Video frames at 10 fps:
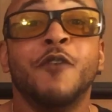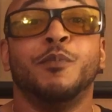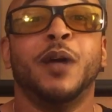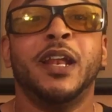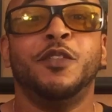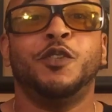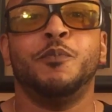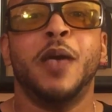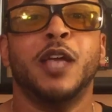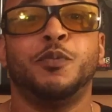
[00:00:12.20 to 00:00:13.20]
everybody. This is
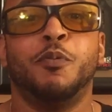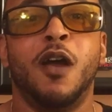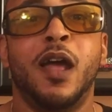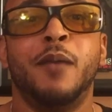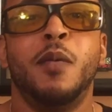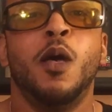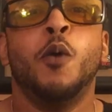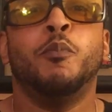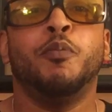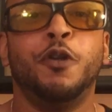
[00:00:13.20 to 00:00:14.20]
Max Prime.
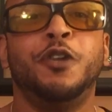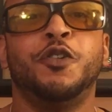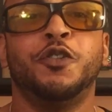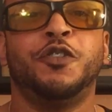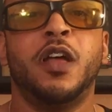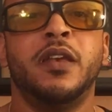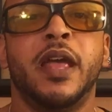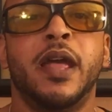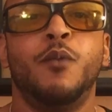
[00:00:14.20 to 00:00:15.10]
Preacher Sunday.